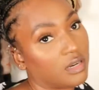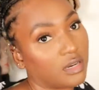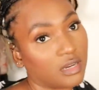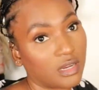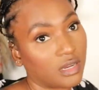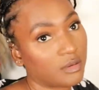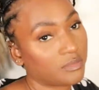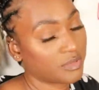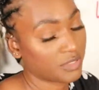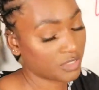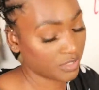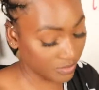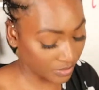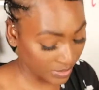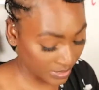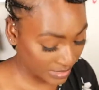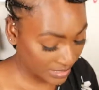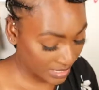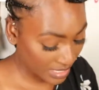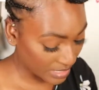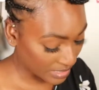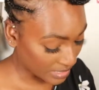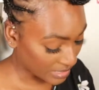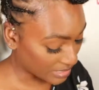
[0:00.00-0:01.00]
I'm so
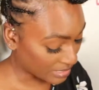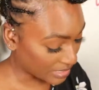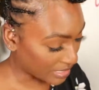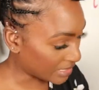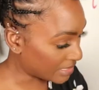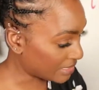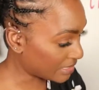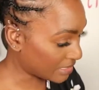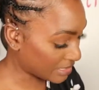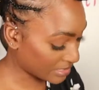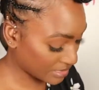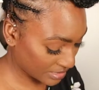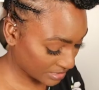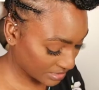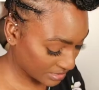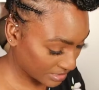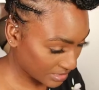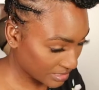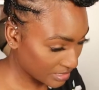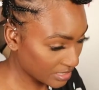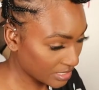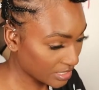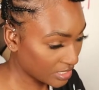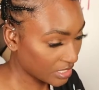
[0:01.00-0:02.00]
excited. Like,
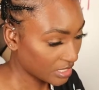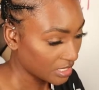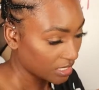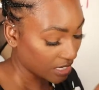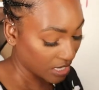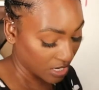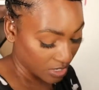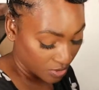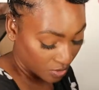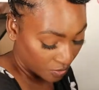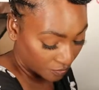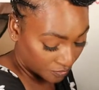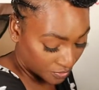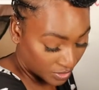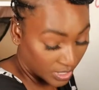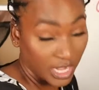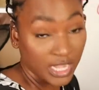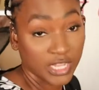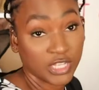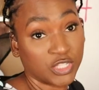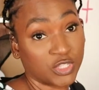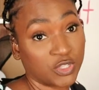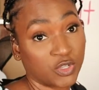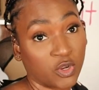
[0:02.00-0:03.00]
I don't know if you
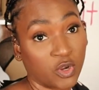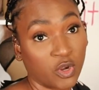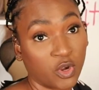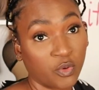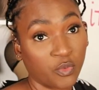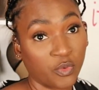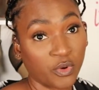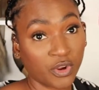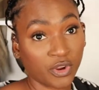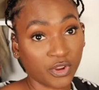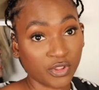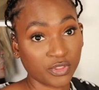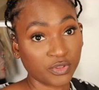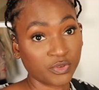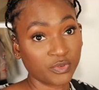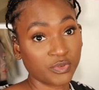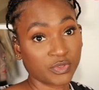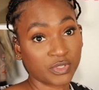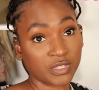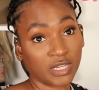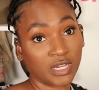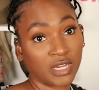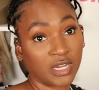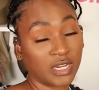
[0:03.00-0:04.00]
guys saw where those